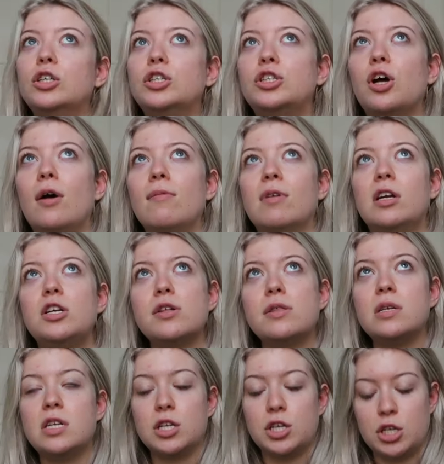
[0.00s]
So I'm gonna
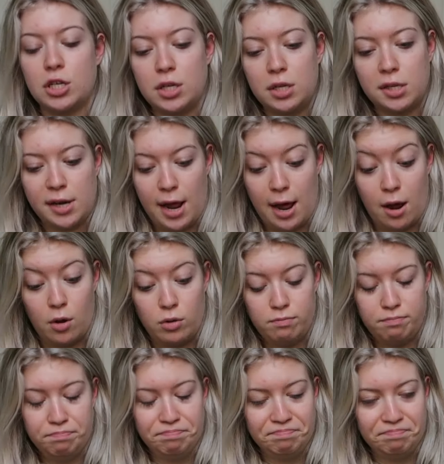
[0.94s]
do the dishes now.
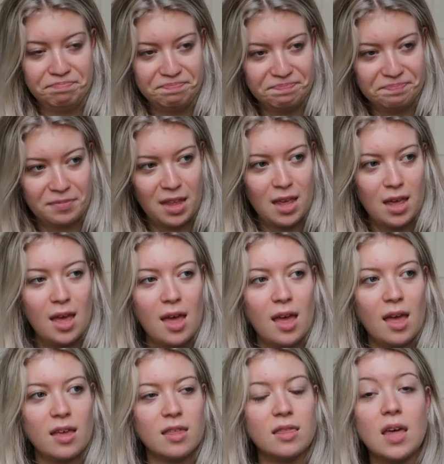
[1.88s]

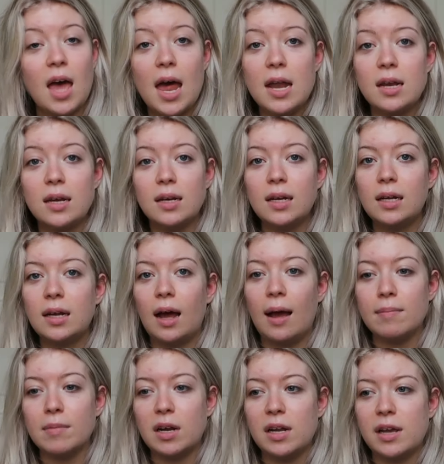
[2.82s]
Then
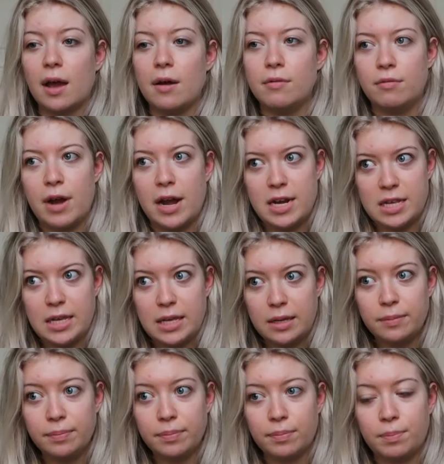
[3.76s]
I'm gonna get
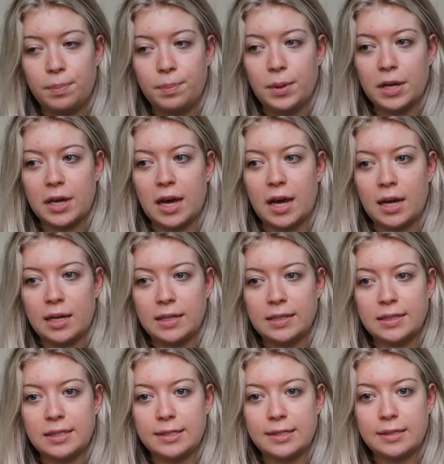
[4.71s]
ready
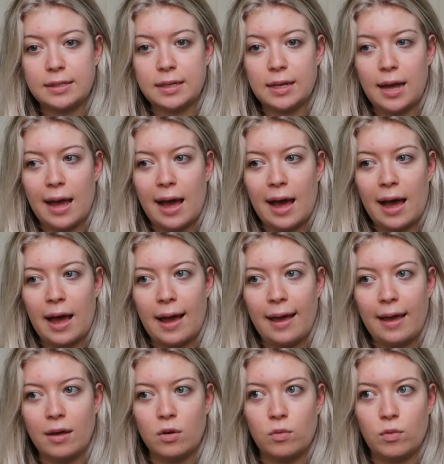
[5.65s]
because
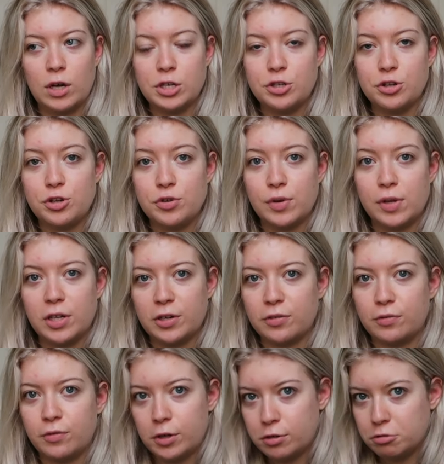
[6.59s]
I want to do a
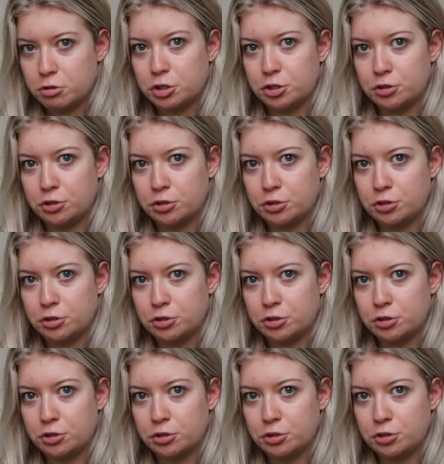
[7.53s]
little photo